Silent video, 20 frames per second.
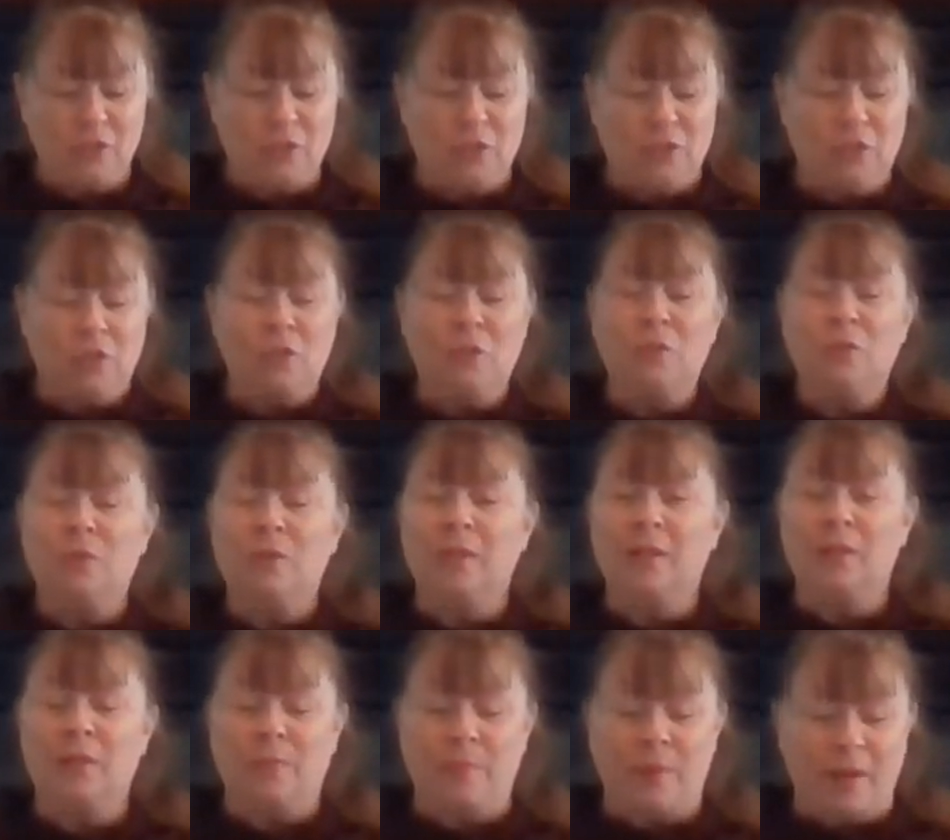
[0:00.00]
Two
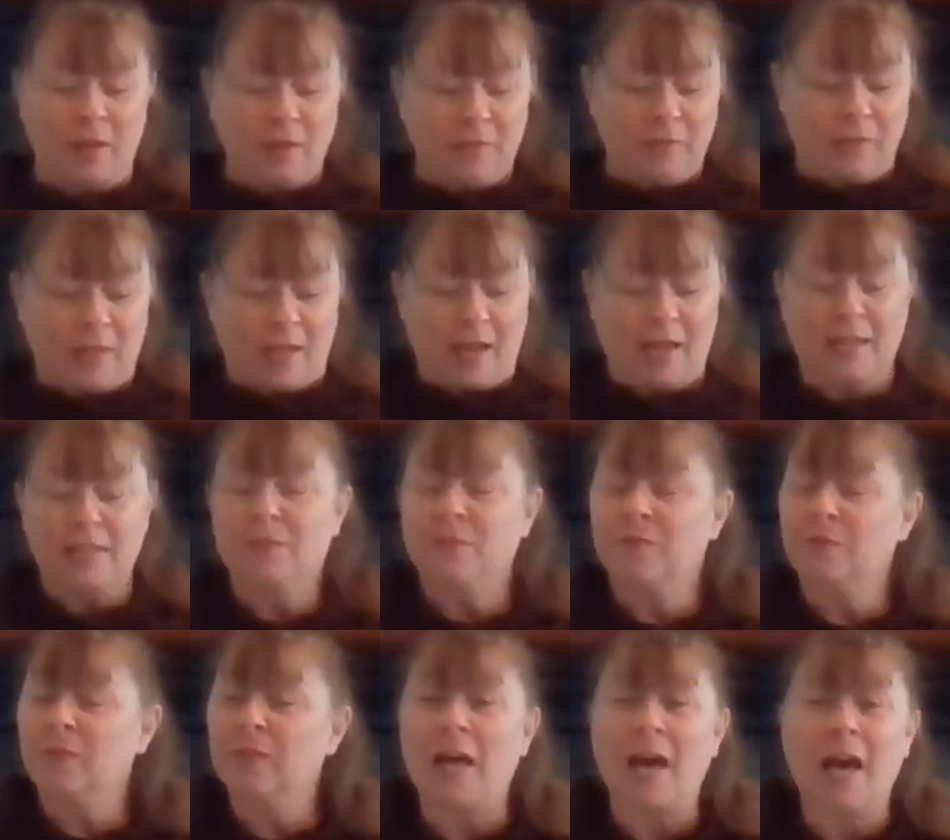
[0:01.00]
little butterflies
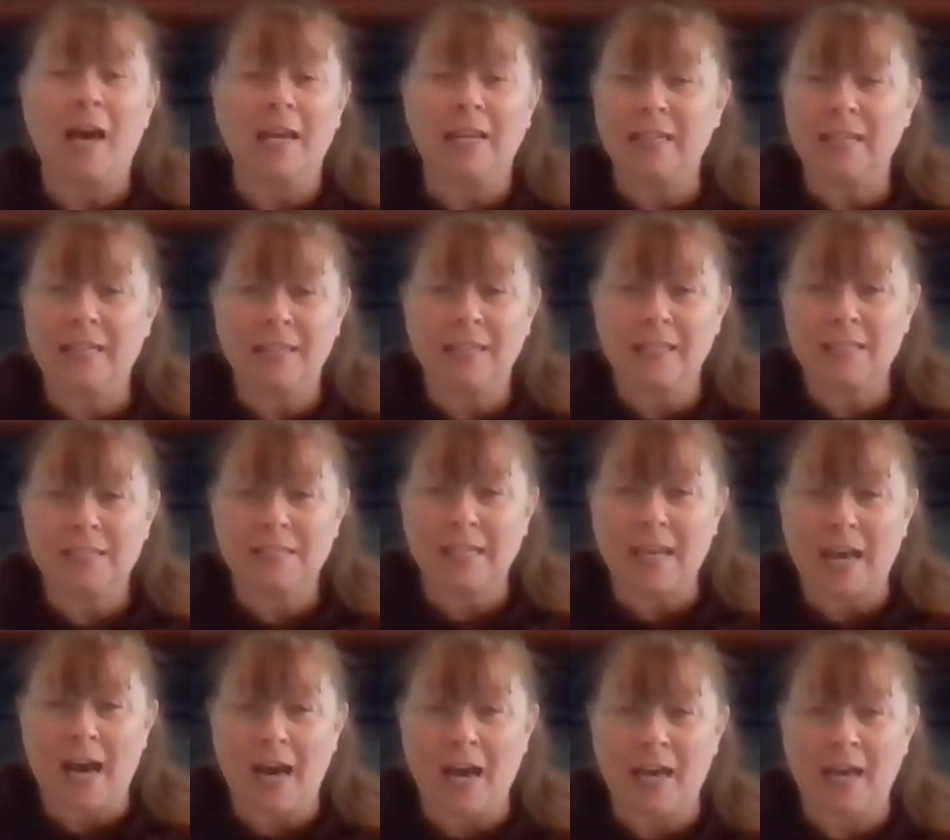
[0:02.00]
flying in the
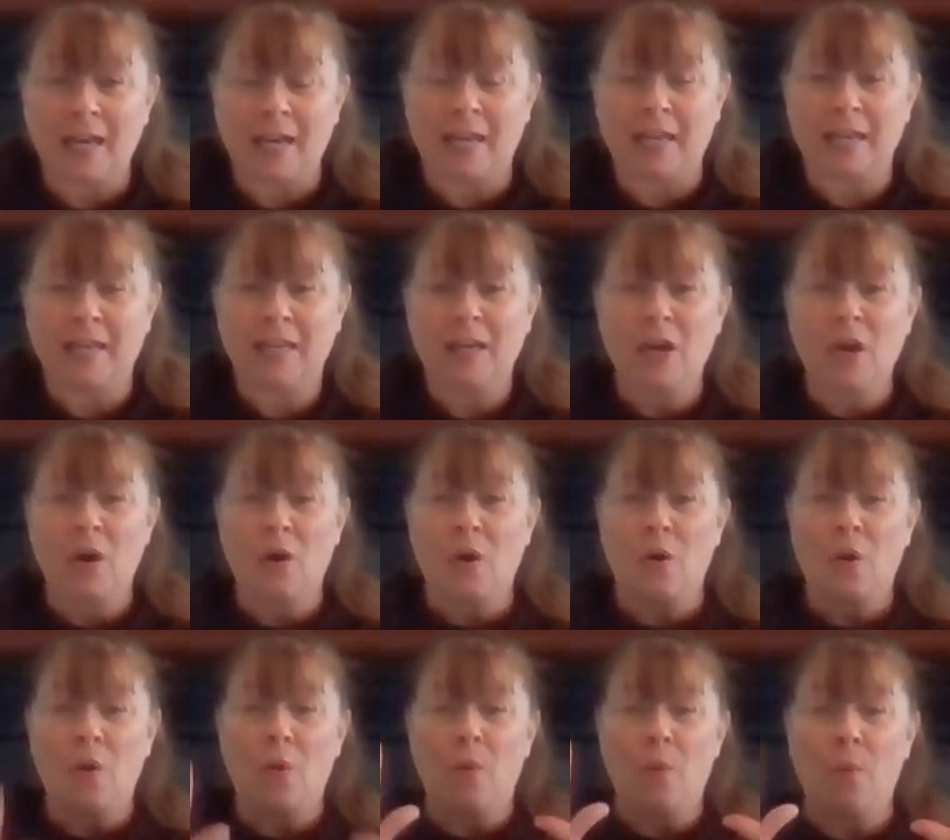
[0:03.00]
sky
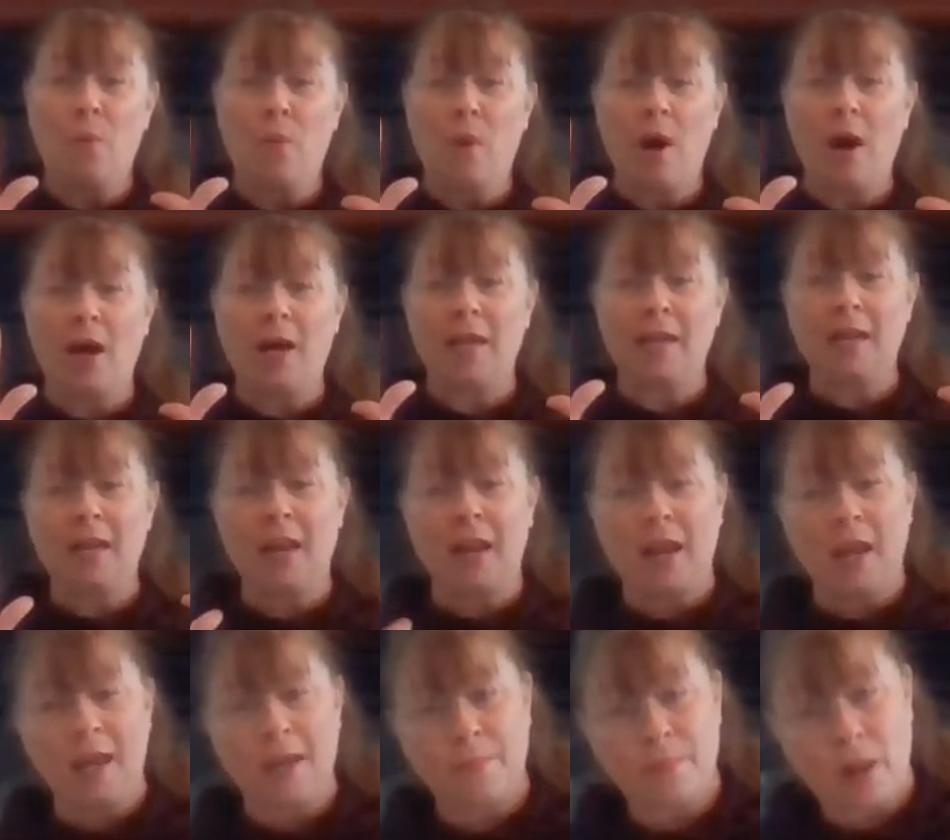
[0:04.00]
one
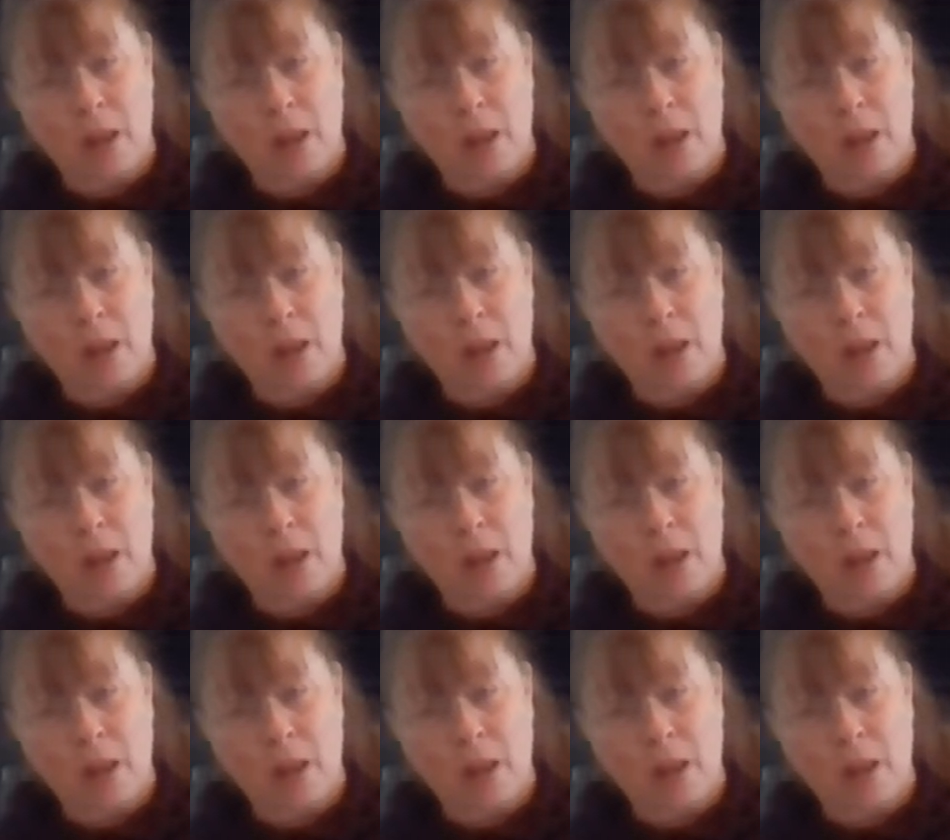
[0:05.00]
named